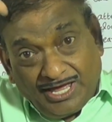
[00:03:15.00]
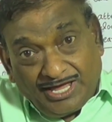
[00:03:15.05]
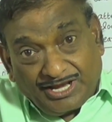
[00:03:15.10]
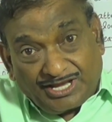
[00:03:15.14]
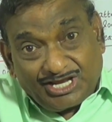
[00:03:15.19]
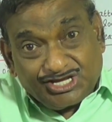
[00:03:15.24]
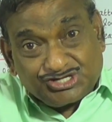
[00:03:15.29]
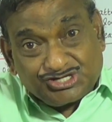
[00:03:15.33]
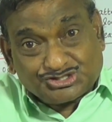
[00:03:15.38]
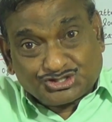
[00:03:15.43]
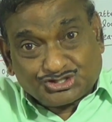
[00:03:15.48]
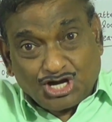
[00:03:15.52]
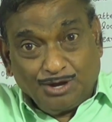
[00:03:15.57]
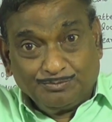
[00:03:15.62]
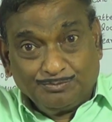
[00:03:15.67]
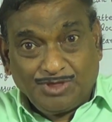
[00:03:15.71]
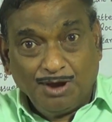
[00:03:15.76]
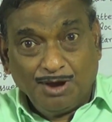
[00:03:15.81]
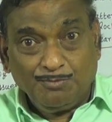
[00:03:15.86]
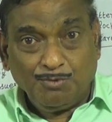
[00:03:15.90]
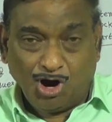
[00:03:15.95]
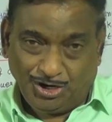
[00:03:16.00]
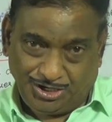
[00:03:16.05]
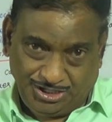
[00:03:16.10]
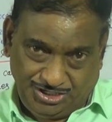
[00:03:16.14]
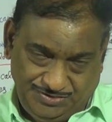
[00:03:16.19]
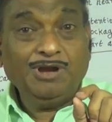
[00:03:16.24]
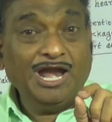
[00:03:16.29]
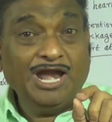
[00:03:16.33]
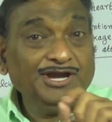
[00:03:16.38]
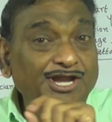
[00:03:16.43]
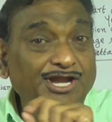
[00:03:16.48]
rest of the body.
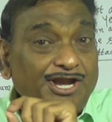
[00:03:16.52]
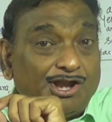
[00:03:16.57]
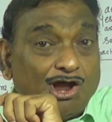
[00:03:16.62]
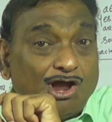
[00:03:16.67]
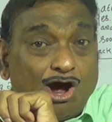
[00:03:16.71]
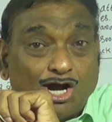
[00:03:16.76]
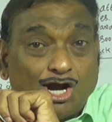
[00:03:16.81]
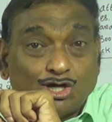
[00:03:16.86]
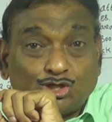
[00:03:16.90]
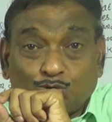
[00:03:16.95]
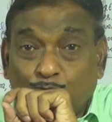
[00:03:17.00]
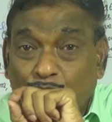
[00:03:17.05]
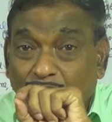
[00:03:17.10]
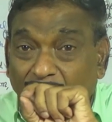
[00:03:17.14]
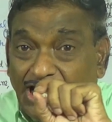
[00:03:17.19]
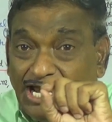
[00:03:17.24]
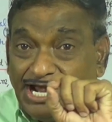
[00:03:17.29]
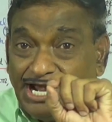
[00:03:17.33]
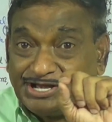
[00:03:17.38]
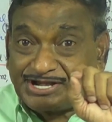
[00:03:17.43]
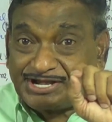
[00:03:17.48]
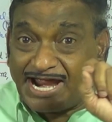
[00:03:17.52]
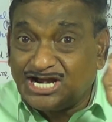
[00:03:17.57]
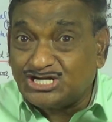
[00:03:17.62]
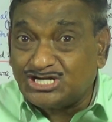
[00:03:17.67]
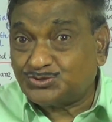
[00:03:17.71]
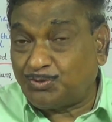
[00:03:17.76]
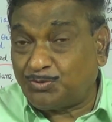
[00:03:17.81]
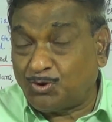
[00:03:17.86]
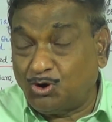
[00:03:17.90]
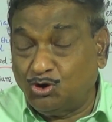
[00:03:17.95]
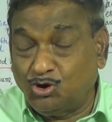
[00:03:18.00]
Blood not only
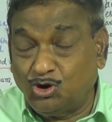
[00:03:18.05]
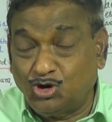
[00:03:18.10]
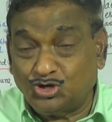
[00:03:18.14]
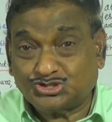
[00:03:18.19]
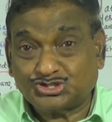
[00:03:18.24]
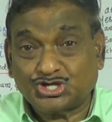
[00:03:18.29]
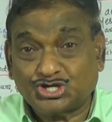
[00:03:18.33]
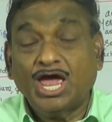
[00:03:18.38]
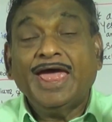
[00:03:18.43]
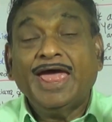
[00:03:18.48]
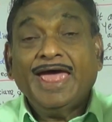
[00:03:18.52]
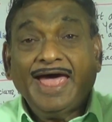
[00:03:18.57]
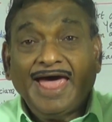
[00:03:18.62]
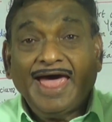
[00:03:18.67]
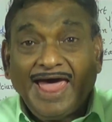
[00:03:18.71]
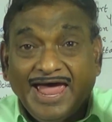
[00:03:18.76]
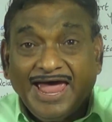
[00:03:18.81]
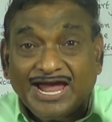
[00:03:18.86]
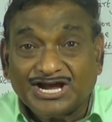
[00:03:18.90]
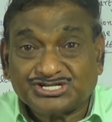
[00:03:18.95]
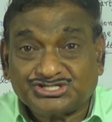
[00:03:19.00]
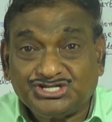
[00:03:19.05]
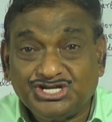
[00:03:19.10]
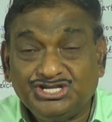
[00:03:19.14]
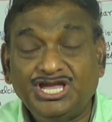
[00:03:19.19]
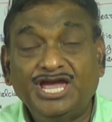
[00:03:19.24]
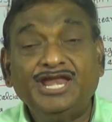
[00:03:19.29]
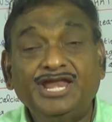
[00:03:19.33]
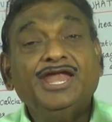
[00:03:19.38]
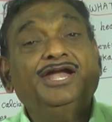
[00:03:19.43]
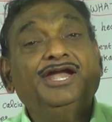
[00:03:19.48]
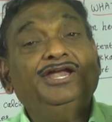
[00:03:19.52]
transports
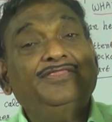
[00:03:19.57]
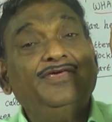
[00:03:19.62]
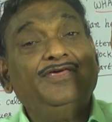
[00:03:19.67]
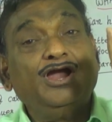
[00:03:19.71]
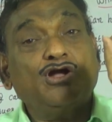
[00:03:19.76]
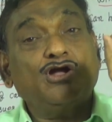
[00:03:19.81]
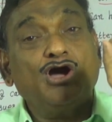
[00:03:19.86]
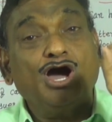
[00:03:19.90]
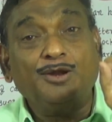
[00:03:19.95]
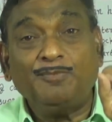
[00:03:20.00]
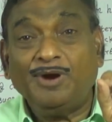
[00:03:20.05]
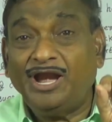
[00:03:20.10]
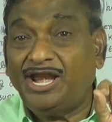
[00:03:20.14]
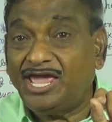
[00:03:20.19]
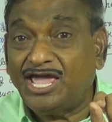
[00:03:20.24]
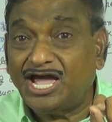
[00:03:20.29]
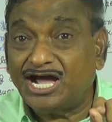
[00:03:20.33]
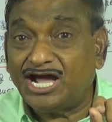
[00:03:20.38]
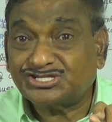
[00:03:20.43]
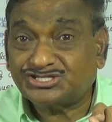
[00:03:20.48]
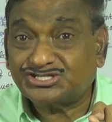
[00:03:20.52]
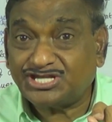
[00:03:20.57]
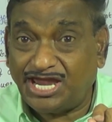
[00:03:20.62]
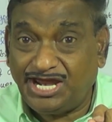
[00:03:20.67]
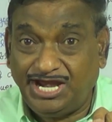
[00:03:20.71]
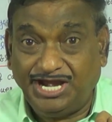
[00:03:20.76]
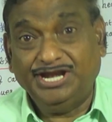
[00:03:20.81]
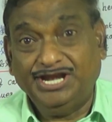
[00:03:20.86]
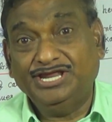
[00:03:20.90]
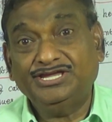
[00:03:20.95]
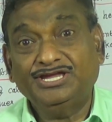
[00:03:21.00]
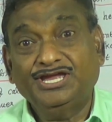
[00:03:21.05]
oxygen and the carbon
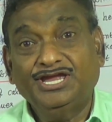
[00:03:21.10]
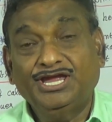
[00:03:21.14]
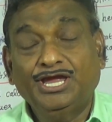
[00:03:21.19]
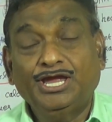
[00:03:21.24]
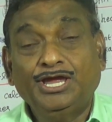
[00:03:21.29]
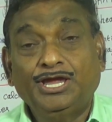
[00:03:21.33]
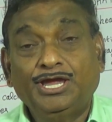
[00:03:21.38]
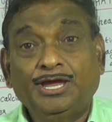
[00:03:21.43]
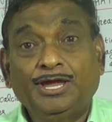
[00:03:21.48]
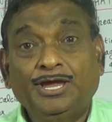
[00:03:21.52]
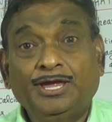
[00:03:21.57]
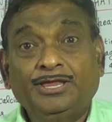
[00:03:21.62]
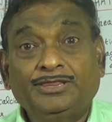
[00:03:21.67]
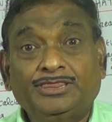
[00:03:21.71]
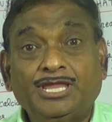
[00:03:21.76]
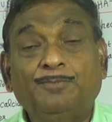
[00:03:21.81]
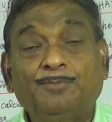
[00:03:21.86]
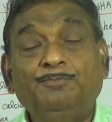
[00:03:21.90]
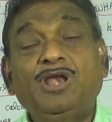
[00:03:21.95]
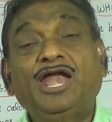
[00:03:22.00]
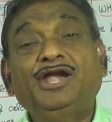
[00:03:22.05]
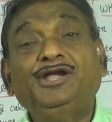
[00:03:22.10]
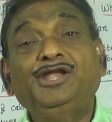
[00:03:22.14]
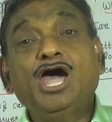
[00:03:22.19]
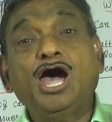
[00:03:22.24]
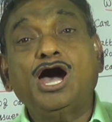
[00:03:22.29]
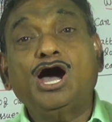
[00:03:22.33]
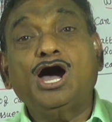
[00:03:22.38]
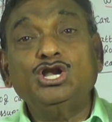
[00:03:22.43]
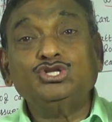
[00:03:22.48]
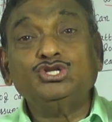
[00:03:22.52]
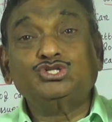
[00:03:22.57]
dioxide, the blood
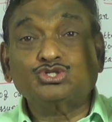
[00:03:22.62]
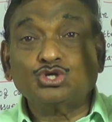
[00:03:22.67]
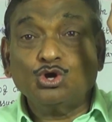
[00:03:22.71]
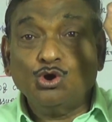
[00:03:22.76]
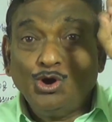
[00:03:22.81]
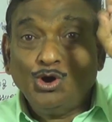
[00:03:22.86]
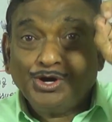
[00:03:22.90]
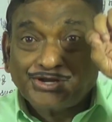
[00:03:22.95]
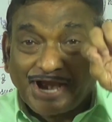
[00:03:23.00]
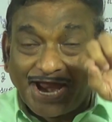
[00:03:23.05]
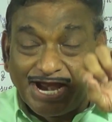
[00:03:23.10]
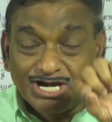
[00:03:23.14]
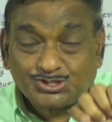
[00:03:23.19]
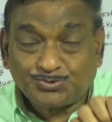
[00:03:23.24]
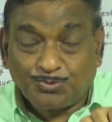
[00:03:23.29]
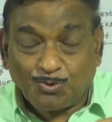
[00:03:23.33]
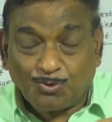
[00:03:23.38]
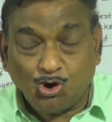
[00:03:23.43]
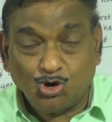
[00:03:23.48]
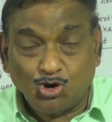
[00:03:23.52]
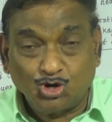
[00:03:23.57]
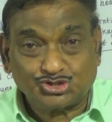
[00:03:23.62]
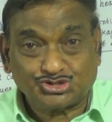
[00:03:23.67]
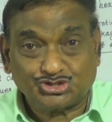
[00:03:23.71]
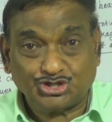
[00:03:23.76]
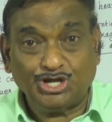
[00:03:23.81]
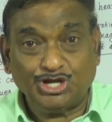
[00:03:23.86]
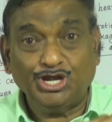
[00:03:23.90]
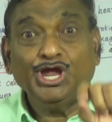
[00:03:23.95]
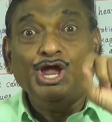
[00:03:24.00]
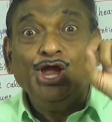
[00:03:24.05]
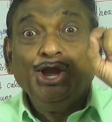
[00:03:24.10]
also transports
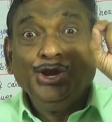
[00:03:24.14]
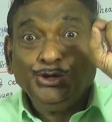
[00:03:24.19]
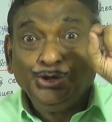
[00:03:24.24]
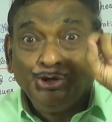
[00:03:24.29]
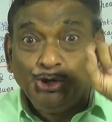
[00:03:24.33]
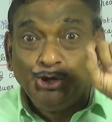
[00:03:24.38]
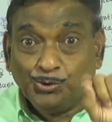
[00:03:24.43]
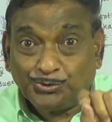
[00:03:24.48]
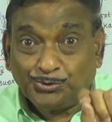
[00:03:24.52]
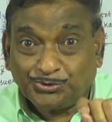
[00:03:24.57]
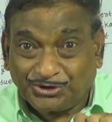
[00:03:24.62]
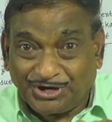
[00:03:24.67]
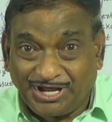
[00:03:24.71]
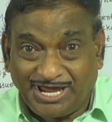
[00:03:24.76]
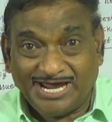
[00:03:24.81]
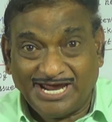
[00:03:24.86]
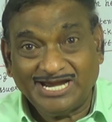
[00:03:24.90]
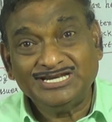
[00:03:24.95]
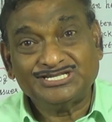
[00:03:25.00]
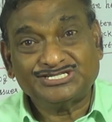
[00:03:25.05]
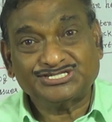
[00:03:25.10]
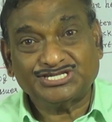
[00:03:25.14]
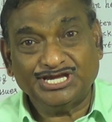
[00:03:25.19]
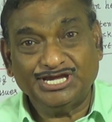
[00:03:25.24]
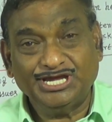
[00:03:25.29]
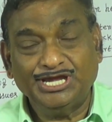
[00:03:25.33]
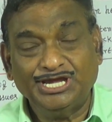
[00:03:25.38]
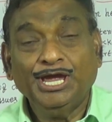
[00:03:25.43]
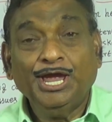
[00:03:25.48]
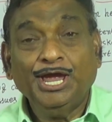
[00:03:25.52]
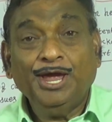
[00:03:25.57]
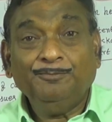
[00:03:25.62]
nutrients
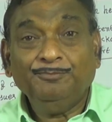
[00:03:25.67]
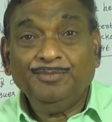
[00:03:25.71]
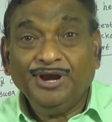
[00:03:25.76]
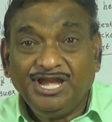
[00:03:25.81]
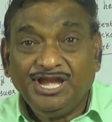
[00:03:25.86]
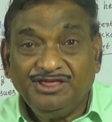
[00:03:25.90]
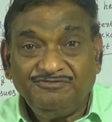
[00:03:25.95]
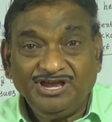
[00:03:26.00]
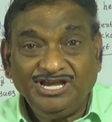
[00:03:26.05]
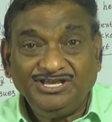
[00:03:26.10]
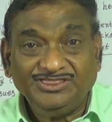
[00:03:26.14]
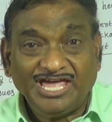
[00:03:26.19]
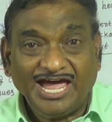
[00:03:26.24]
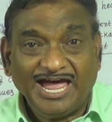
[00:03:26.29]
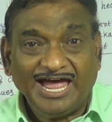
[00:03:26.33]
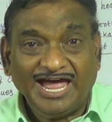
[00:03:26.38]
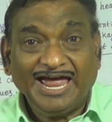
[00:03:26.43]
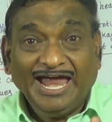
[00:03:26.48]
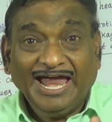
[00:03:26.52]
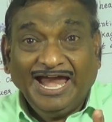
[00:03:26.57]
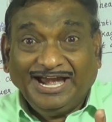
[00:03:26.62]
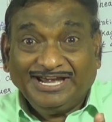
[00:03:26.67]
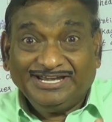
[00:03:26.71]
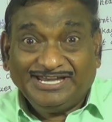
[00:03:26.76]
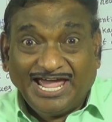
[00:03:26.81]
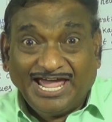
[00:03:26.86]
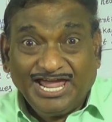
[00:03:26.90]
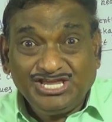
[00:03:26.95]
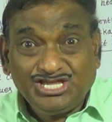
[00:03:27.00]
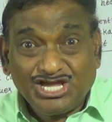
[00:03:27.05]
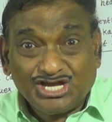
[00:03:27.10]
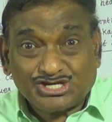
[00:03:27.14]
between the
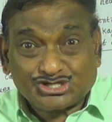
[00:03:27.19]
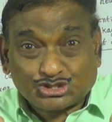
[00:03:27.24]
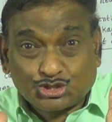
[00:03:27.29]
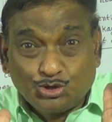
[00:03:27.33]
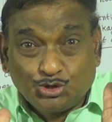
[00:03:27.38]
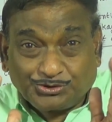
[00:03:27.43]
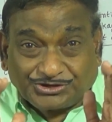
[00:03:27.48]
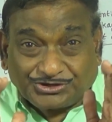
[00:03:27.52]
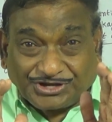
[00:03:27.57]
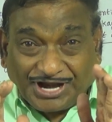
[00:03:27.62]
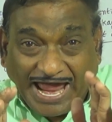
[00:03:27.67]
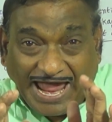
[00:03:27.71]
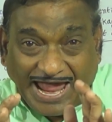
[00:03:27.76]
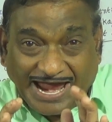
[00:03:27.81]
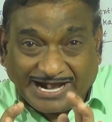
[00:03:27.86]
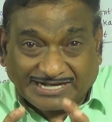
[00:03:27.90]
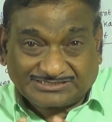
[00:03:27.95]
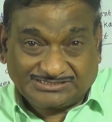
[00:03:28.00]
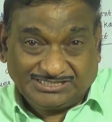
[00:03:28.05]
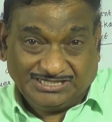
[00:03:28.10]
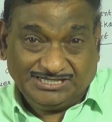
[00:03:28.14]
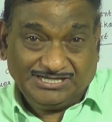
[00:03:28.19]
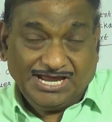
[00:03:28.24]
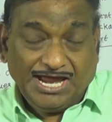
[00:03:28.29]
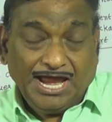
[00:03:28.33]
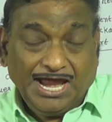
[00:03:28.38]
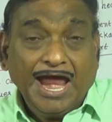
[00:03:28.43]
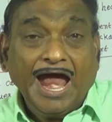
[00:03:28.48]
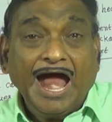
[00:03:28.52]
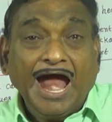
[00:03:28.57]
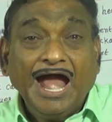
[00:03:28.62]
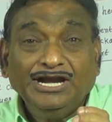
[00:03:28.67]
digestive tract
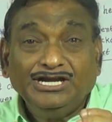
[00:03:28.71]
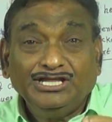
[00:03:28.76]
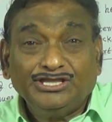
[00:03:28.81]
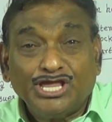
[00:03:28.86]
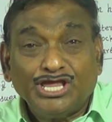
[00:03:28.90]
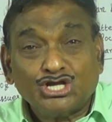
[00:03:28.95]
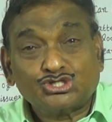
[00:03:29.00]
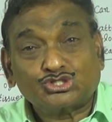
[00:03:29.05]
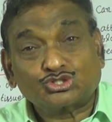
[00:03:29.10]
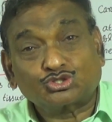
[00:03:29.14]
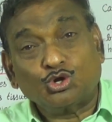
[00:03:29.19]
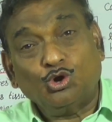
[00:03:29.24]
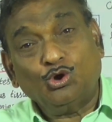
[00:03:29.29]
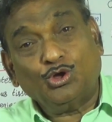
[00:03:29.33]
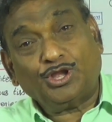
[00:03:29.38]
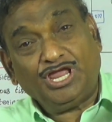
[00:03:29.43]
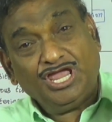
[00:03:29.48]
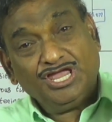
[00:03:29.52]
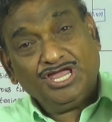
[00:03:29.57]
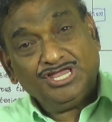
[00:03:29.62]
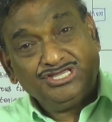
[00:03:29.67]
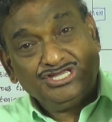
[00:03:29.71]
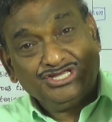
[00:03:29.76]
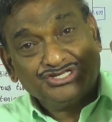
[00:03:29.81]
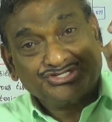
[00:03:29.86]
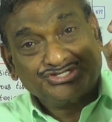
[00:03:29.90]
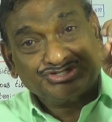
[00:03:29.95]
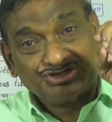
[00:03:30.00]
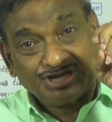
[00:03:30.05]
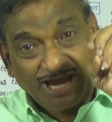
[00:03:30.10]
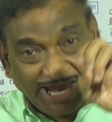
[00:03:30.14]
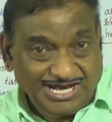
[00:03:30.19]
and the storage
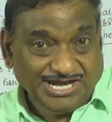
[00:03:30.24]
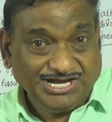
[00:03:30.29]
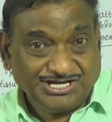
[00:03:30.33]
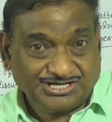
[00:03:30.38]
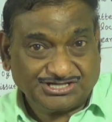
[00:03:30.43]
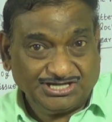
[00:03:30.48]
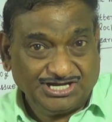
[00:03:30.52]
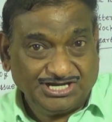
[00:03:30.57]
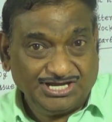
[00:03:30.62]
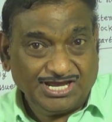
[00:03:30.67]
site